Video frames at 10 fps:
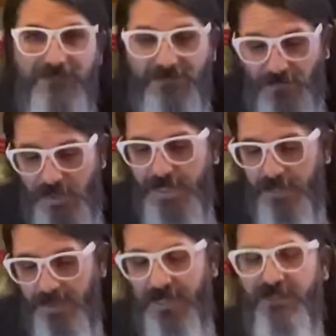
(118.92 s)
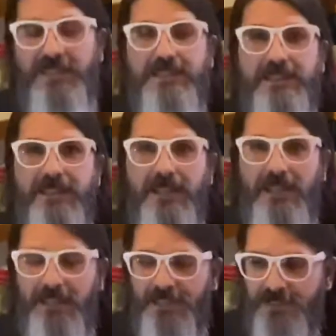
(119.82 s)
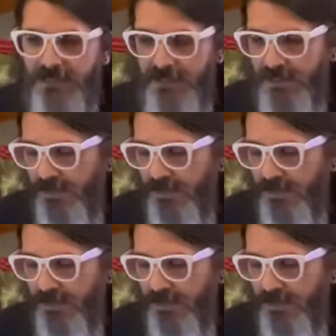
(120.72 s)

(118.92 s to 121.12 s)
freaking amazing. It is a